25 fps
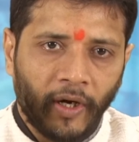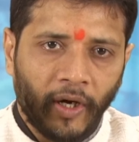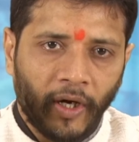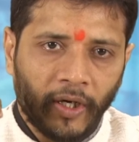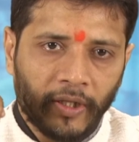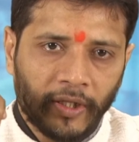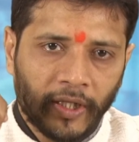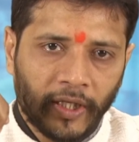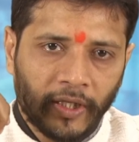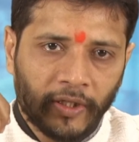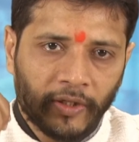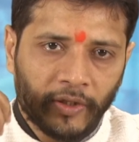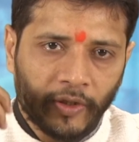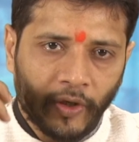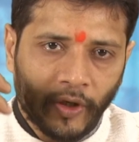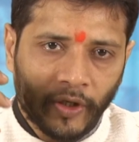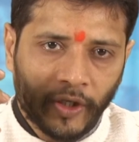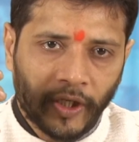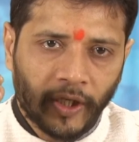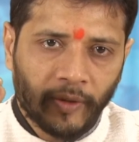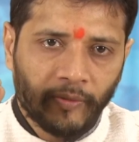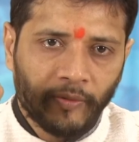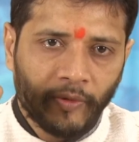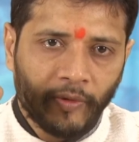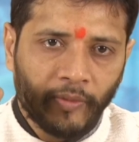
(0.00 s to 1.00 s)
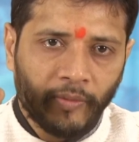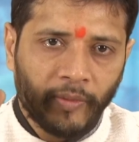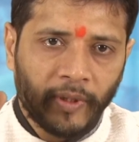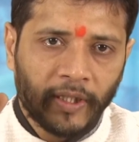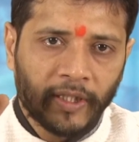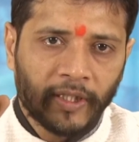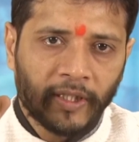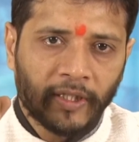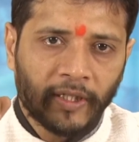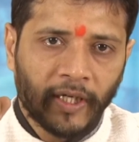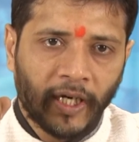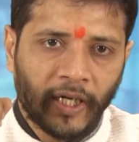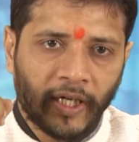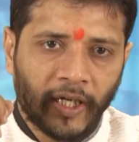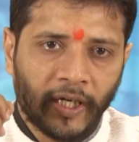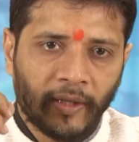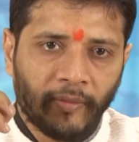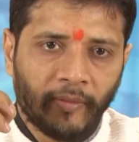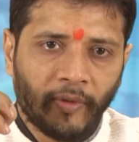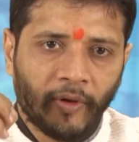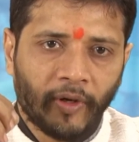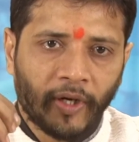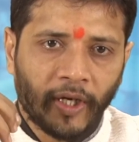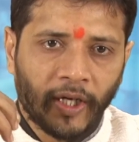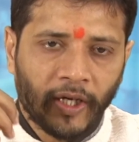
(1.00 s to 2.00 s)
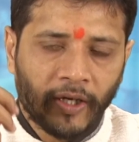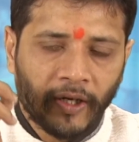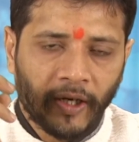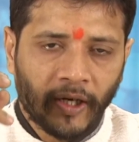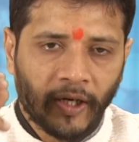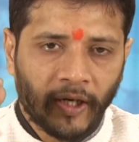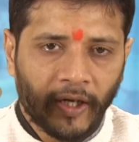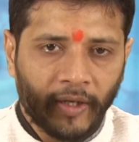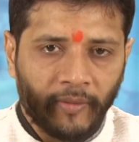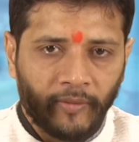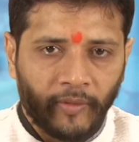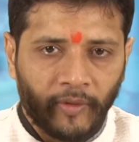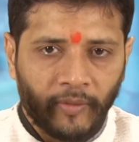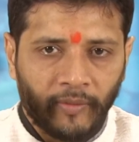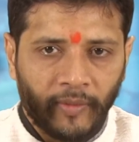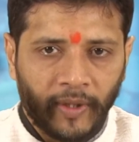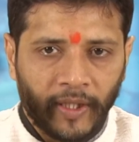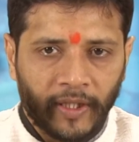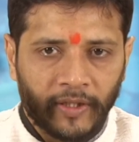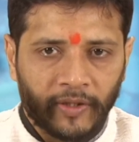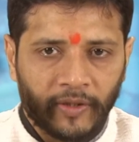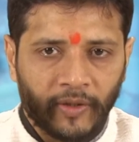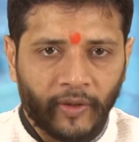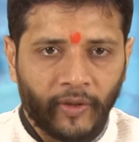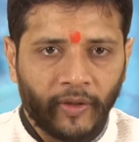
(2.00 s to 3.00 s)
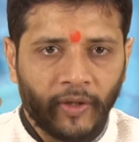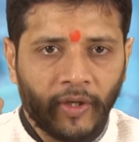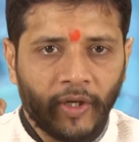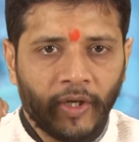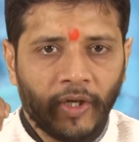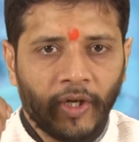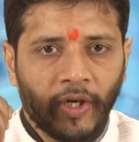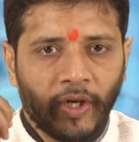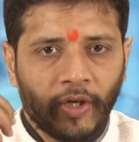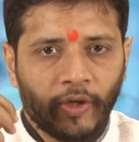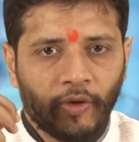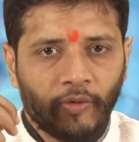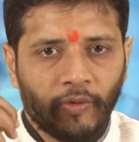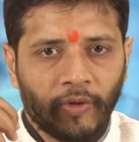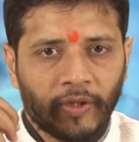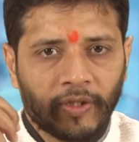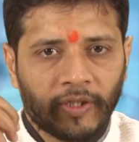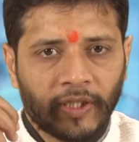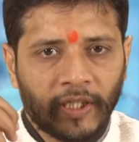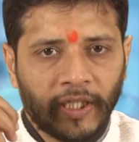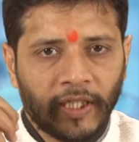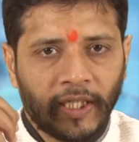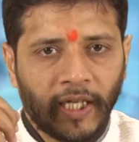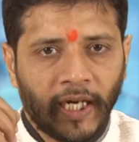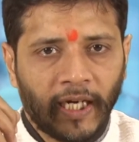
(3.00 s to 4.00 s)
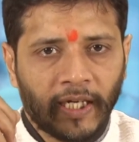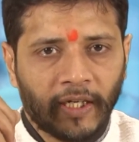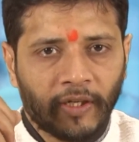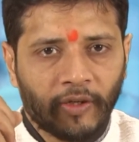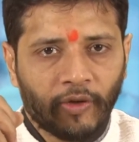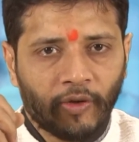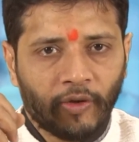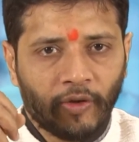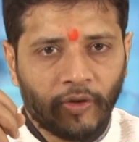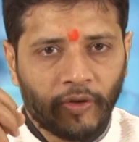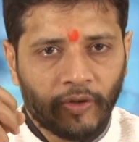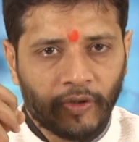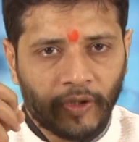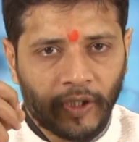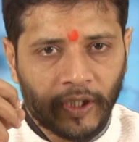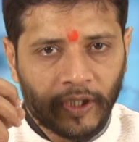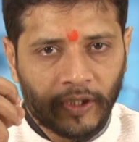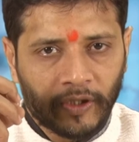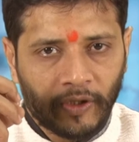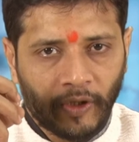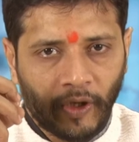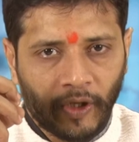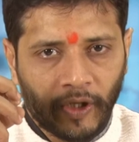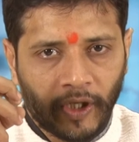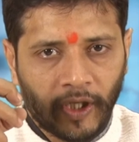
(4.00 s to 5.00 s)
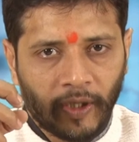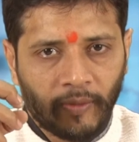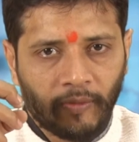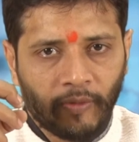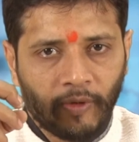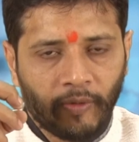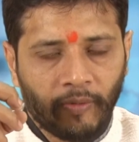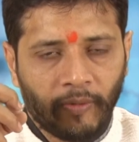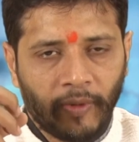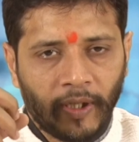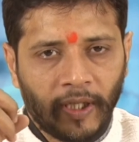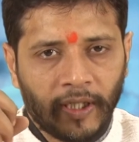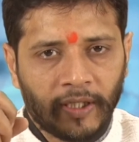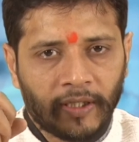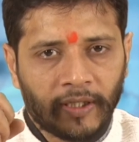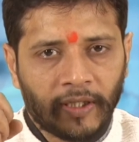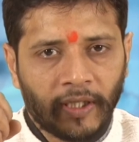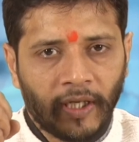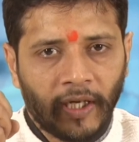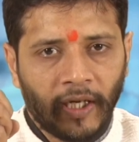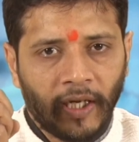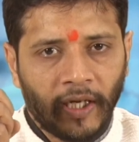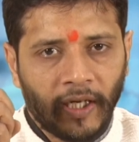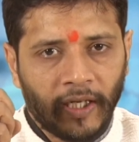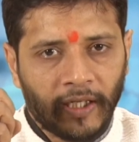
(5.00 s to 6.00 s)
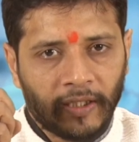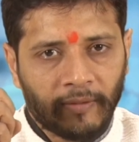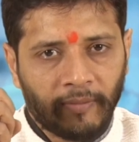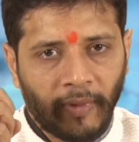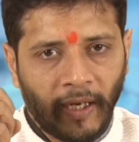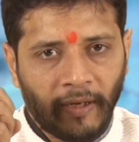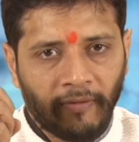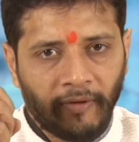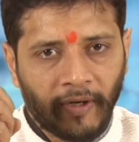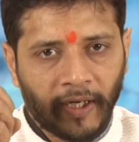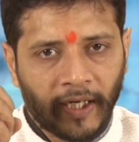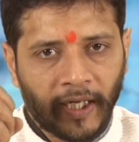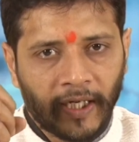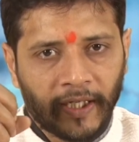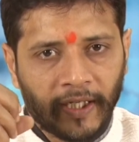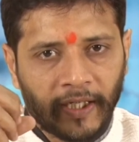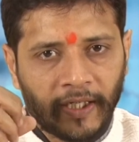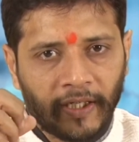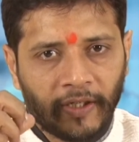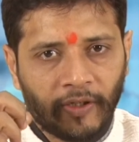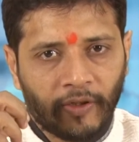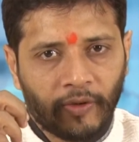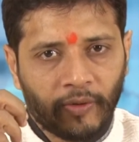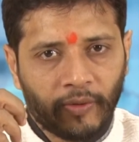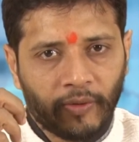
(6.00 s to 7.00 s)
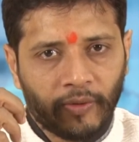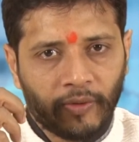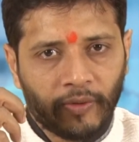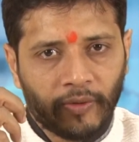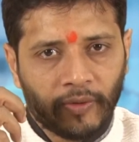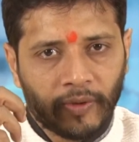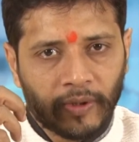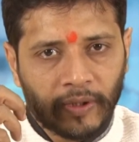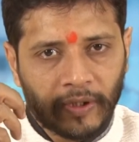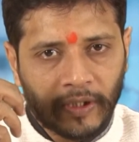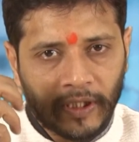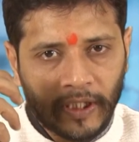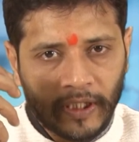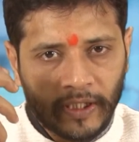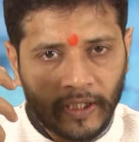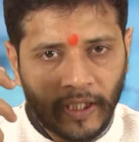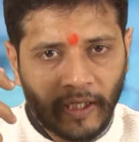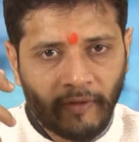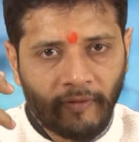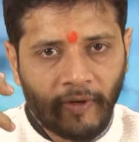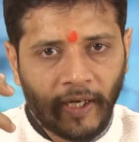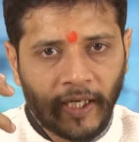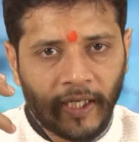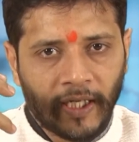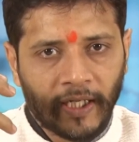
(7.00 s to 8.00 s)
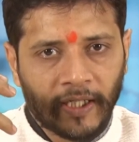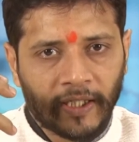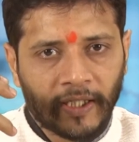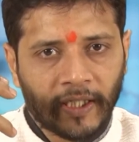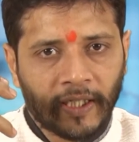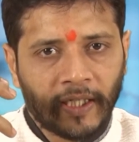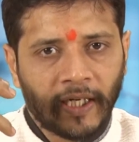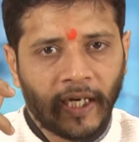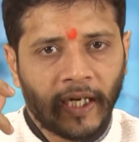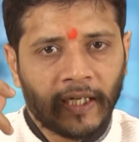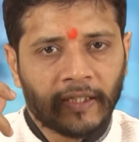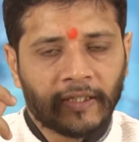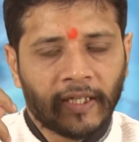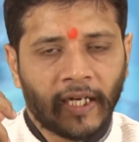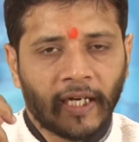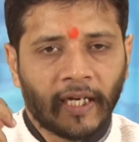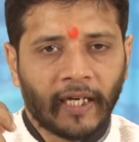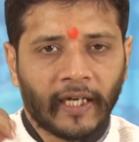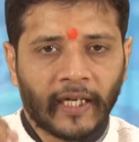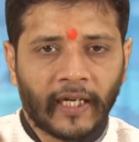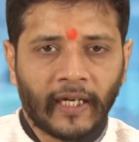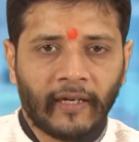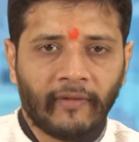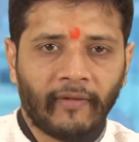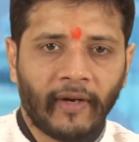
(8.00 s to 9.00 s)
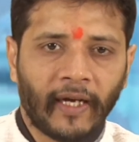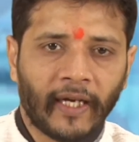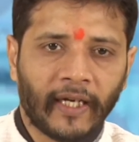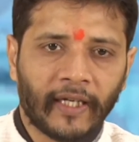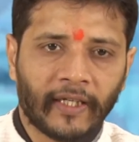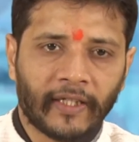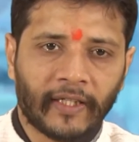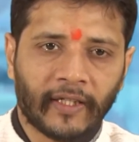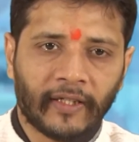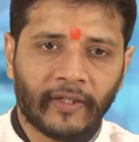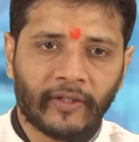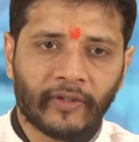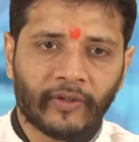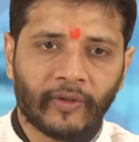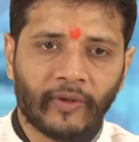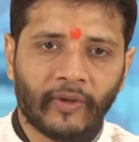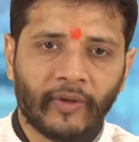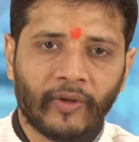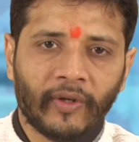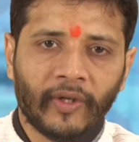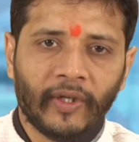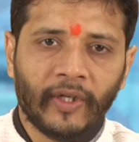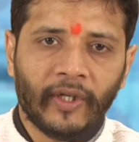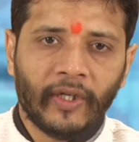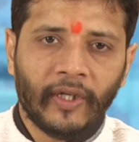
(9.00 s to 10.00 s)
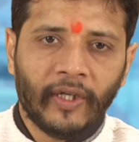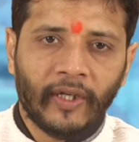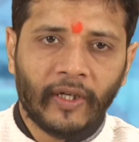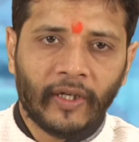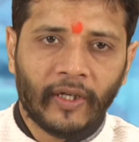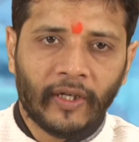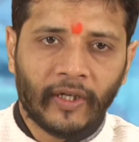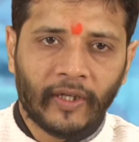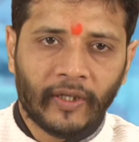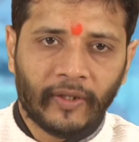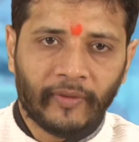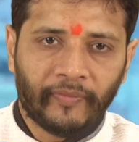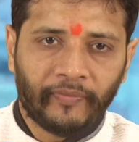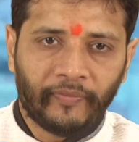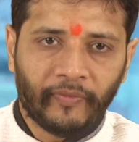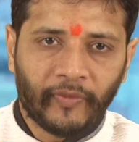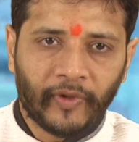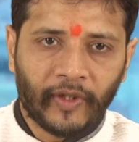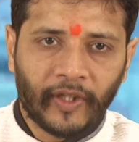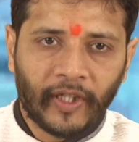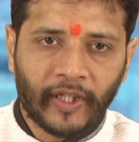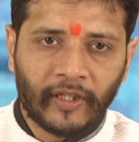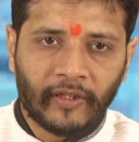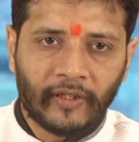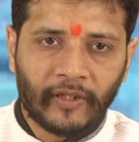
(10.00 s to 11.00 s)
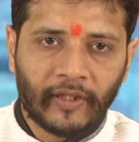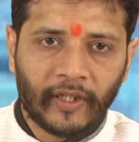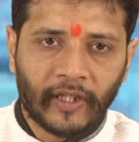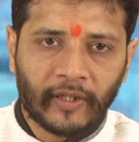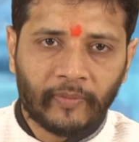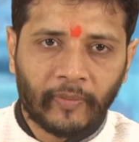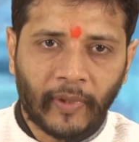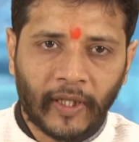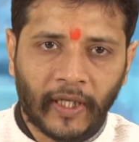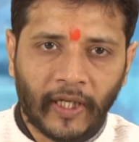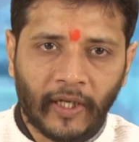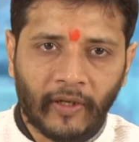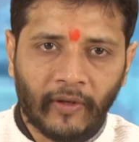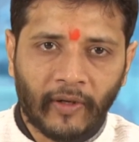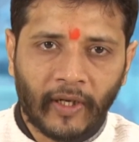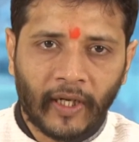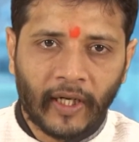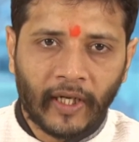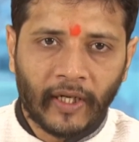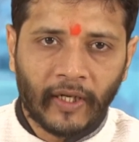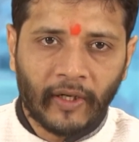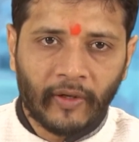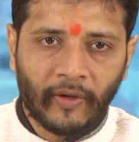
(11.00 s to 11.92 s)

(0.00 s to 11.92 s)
then short-term movements, and random or irregular movements. So you will see that this short-term movements is bifurcated into seasonal variation and cyclical variation. So this particular